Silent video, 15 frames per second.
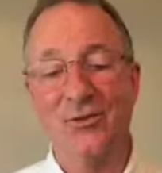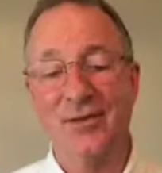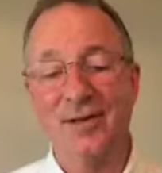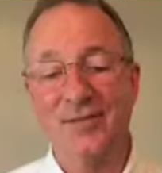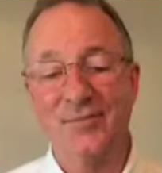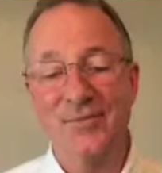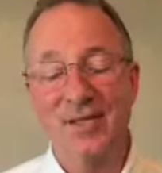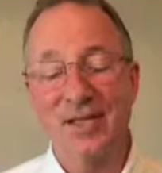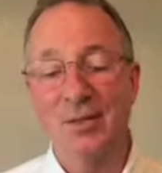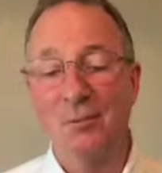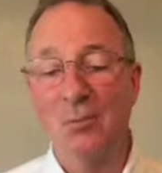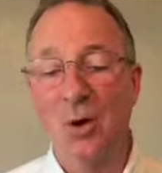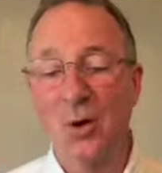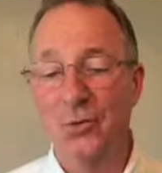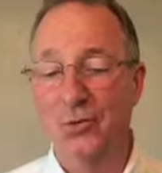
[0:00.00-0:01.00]
Third thing,
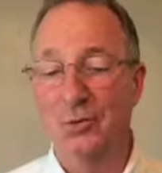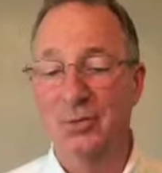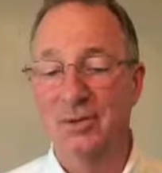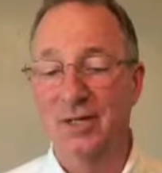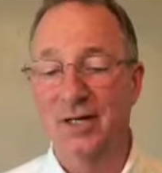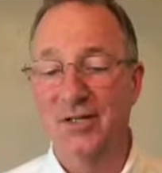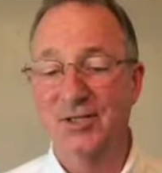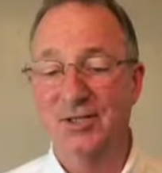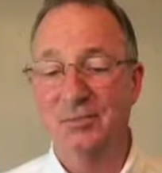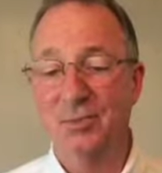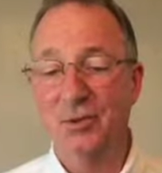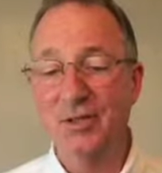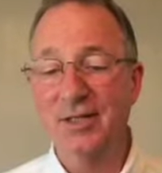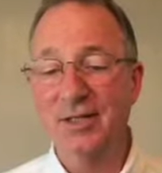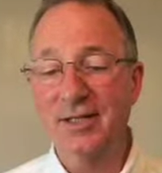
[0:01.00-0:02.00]
it
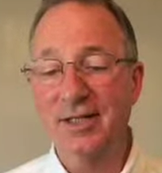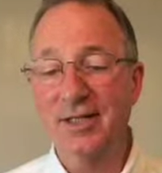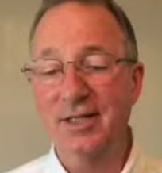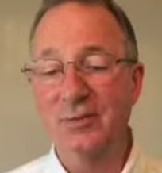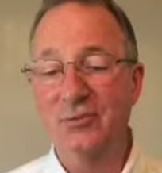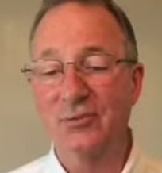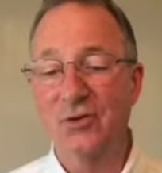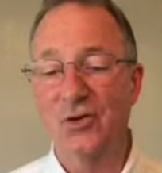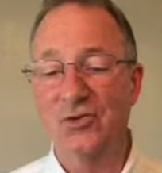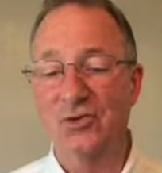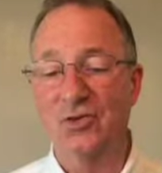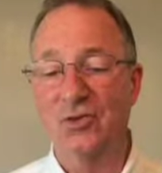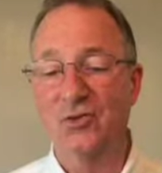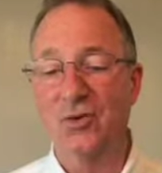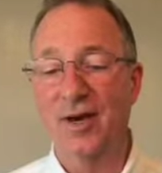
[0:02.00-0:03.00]
multiplies. Putting the kingdom
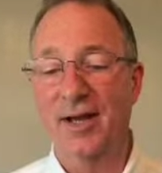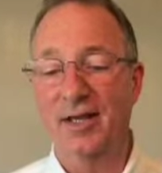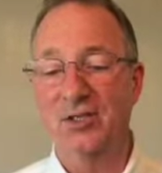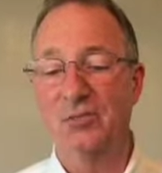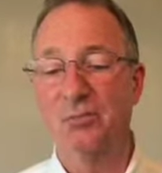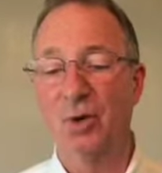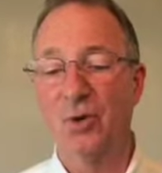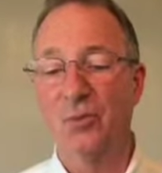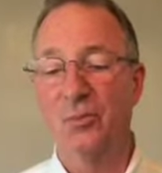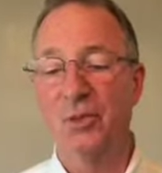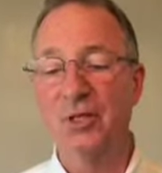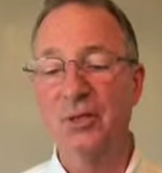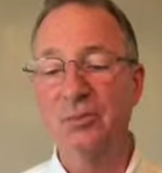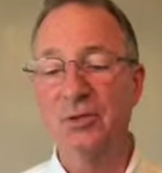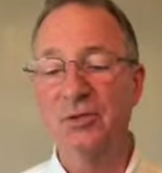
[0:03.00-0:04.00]
first attracts
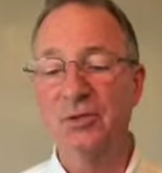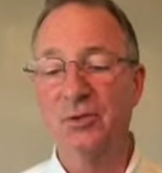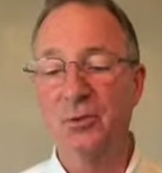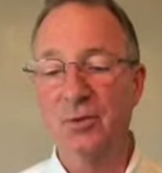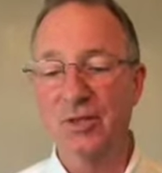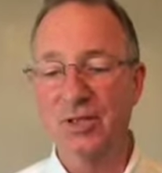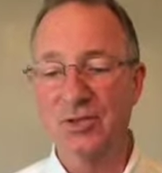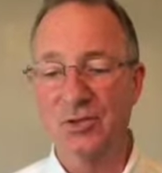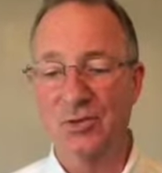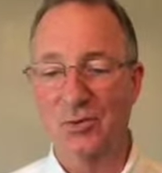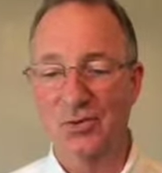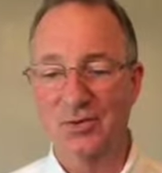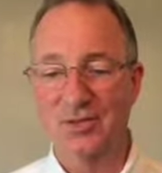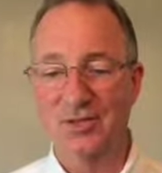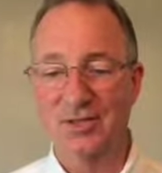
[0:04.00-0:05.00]
both people and
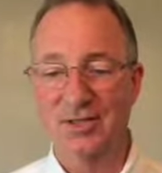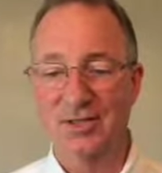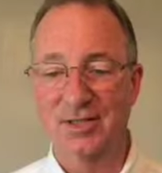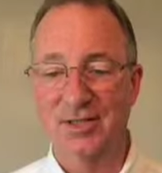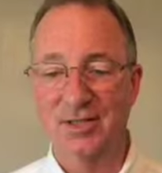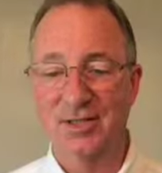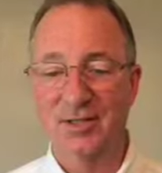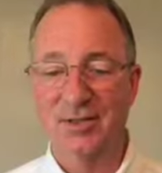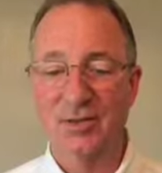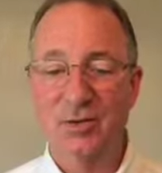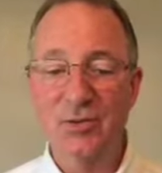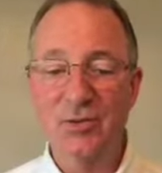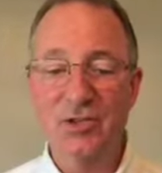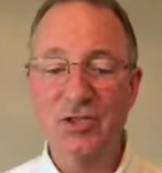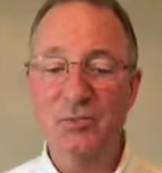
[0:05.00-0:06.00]
resources.
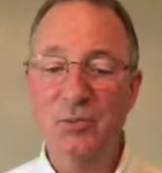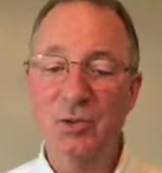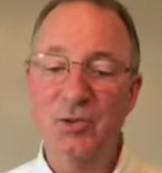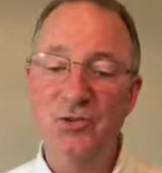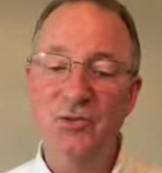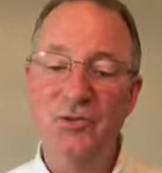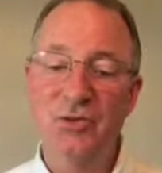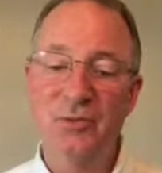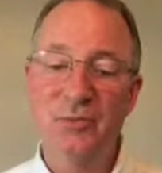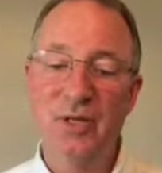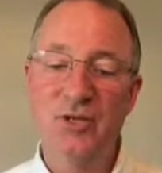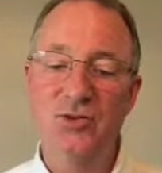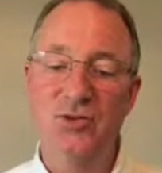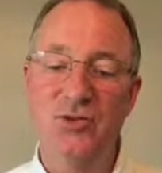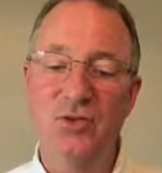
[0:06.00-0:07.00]
There is a
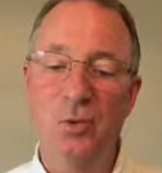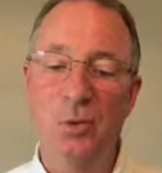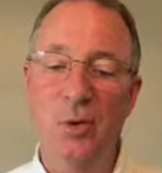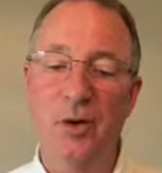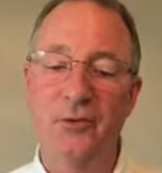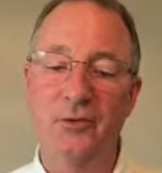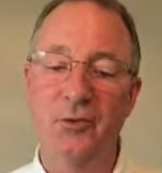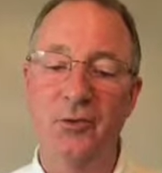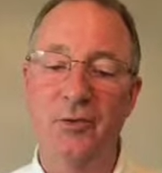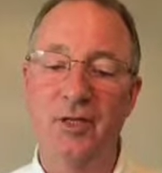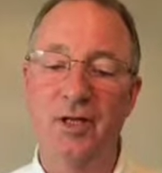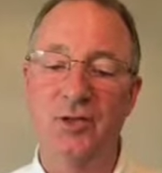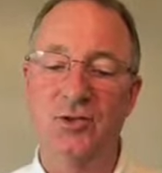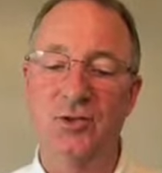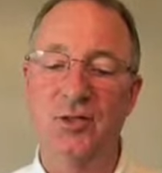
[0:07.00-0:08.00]
spiritual dimension to
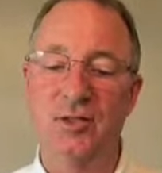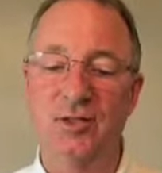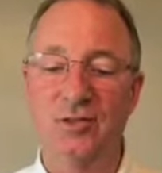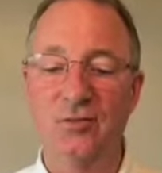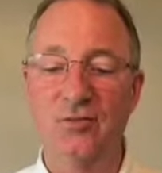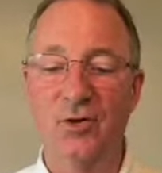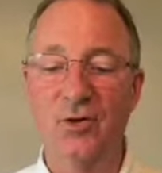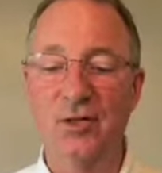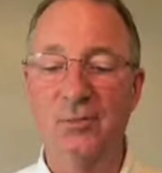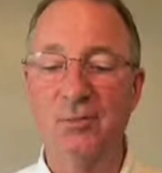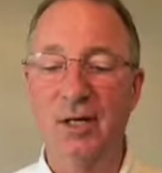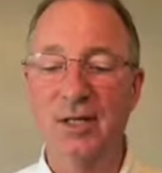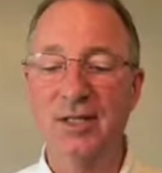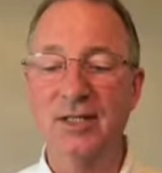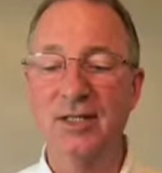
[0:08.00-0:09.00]
wealth creation and
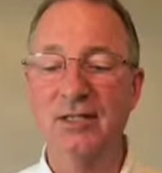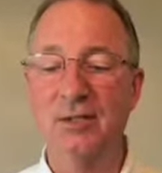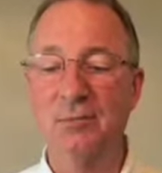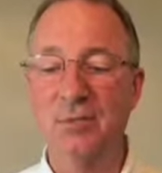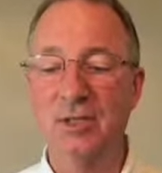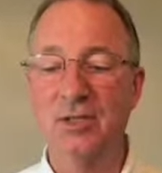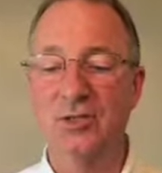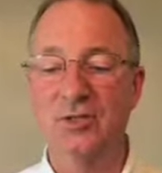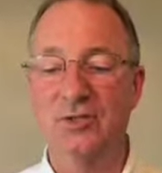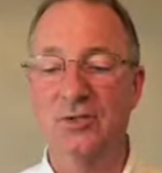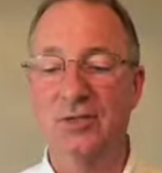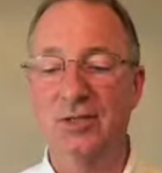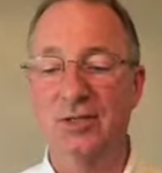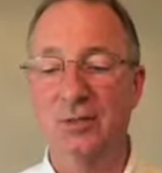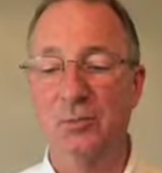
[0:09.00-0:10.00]
converting money into
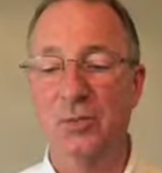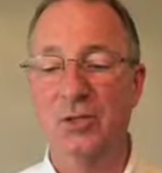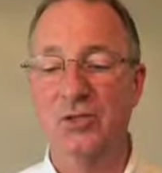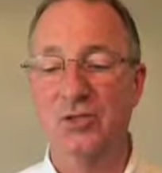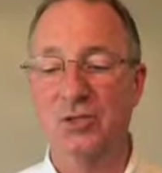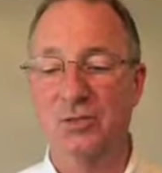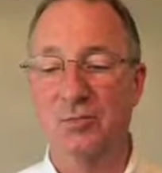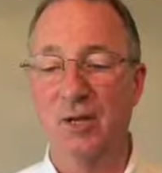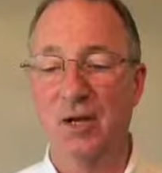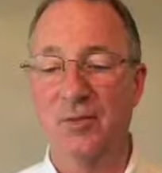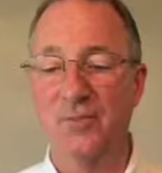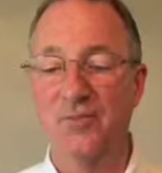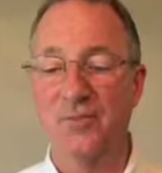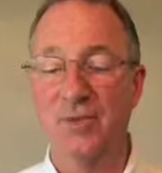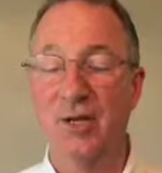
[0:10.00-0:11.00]
ministry in the
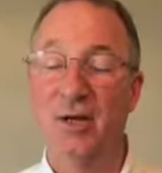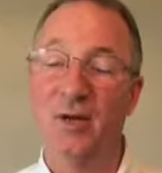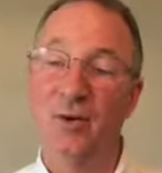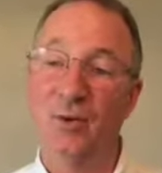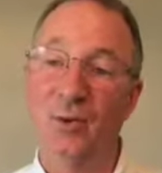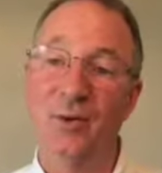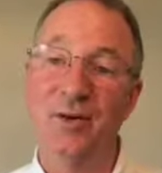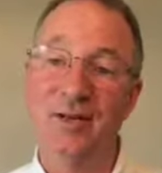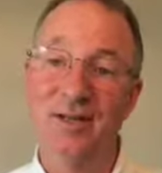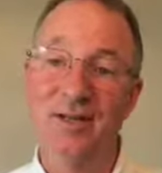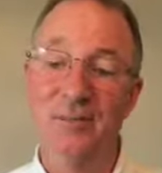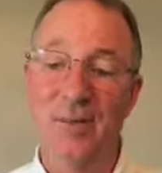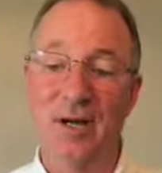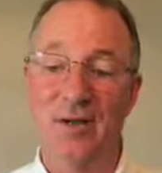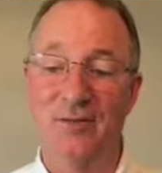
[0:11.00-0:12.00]
business mountain,
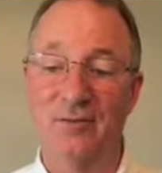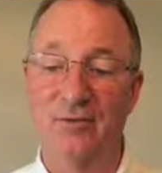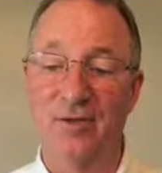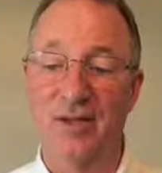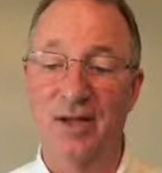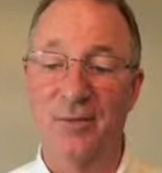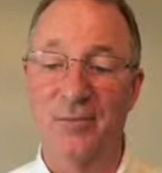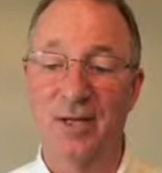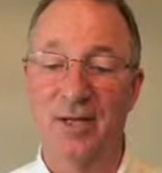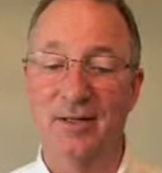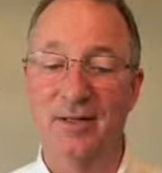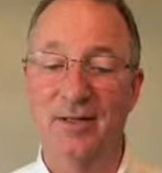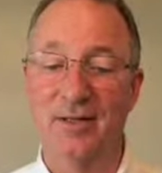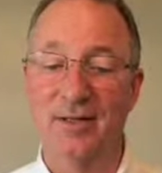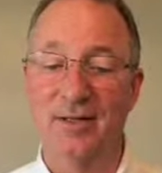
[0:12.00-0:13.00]
or in any mountain for
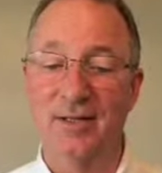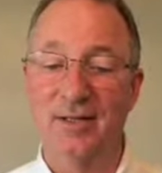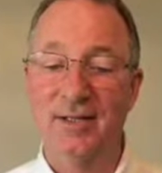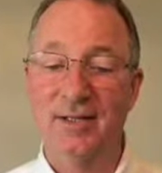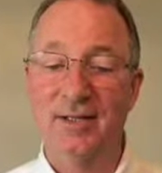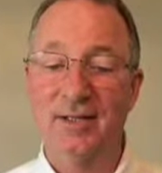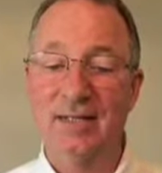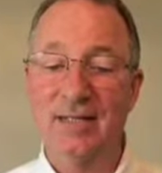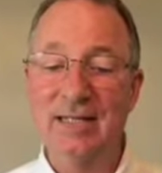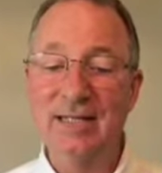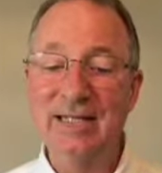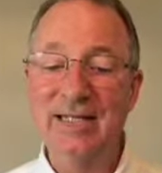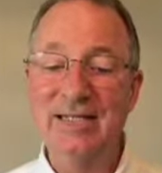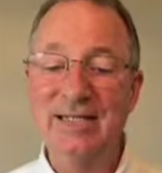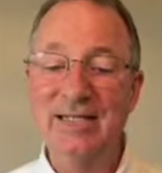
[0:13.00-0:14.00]
that matter.
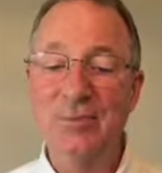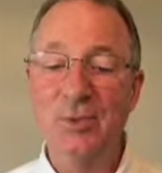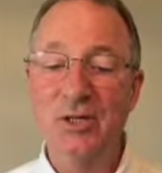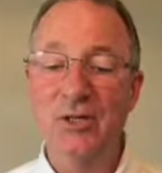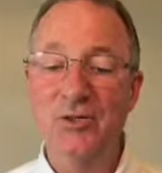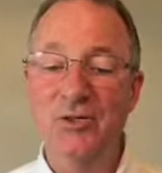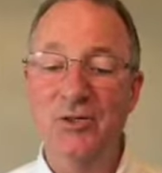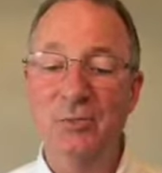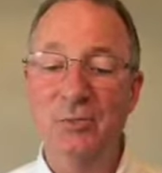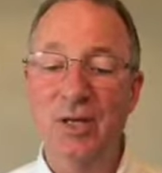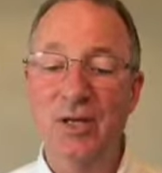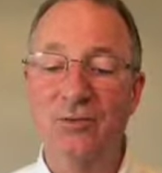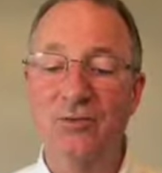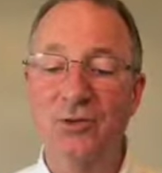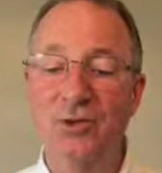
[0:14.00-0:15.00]
Getting someone
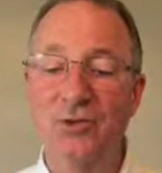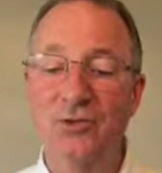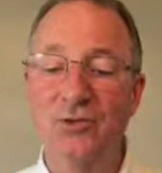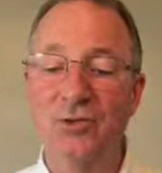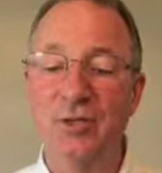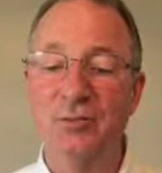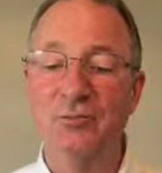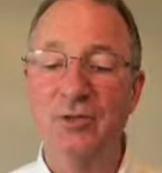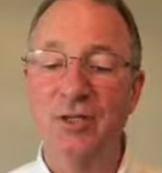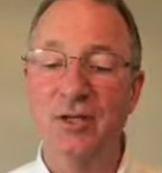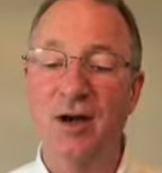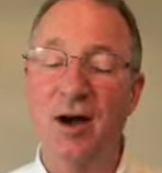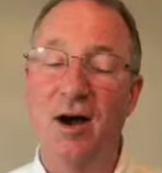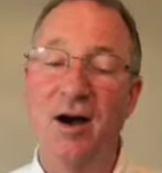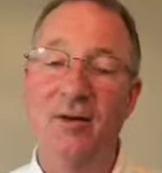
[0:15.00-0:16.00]
else to pay for your
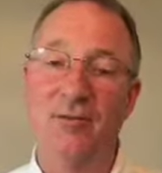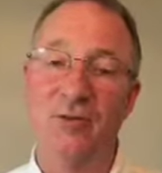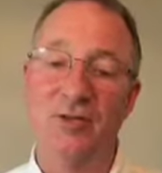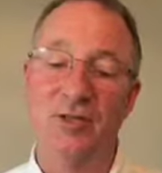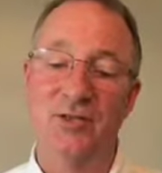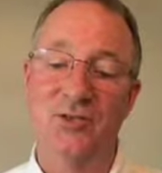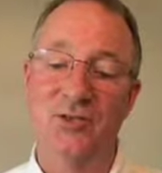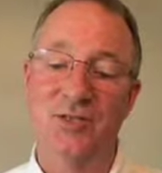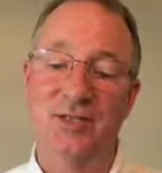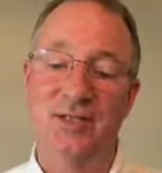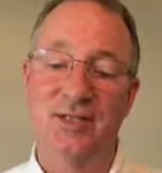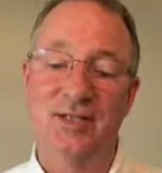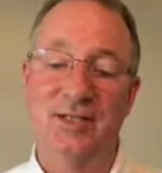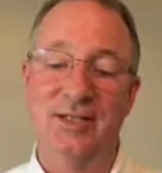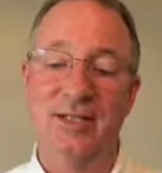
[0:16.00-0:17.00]
dream via
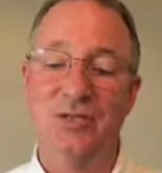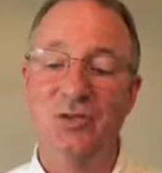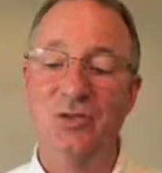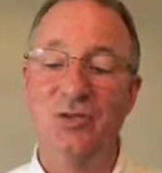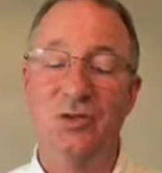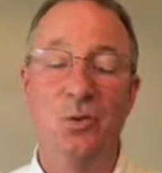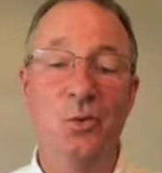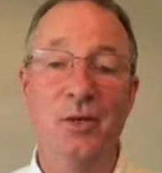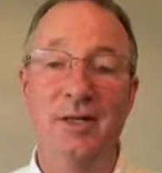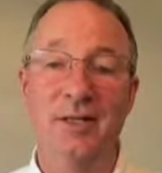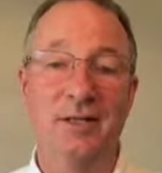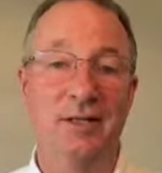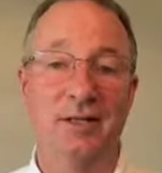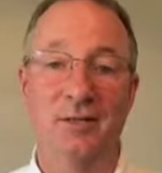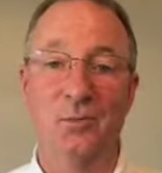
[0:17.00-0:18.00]
offerings isn't
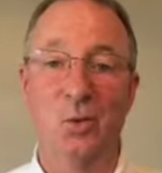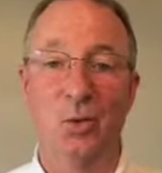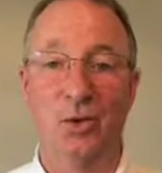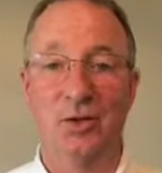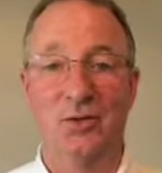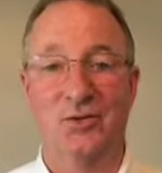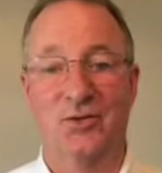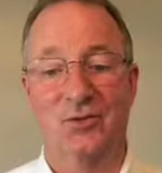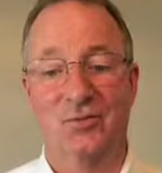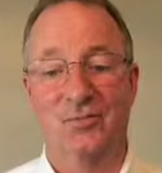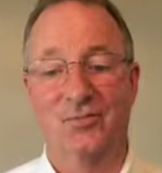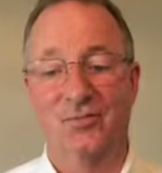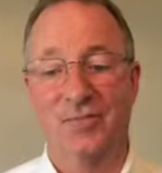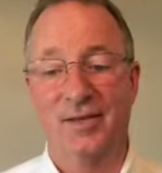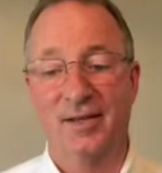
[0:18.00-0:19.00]
the way kingdom
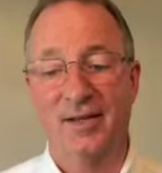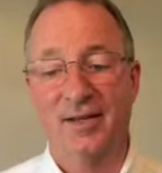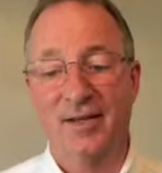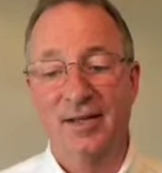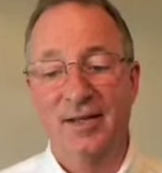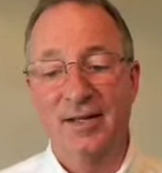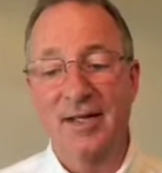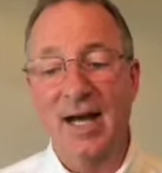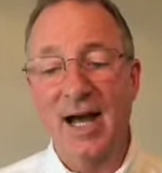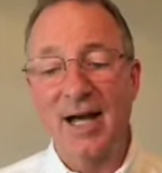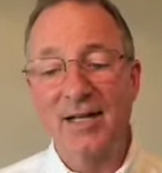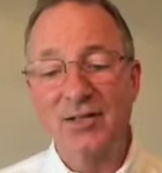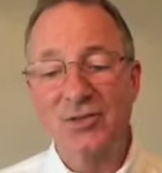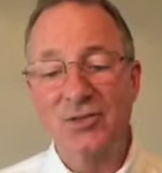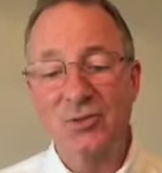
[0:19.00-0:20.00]
works.
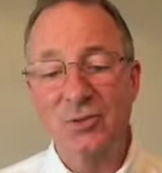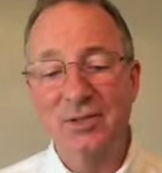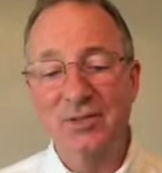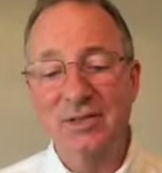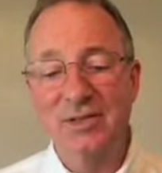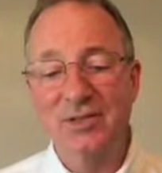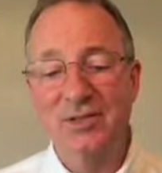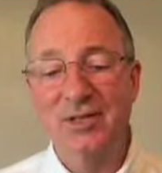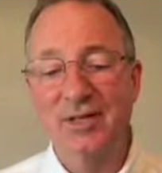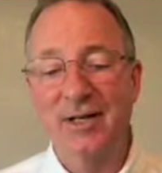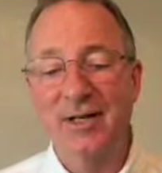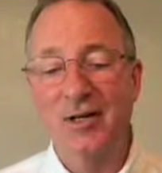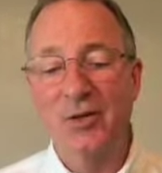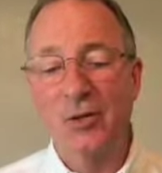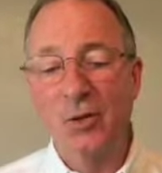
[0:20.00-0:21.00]
God is releasing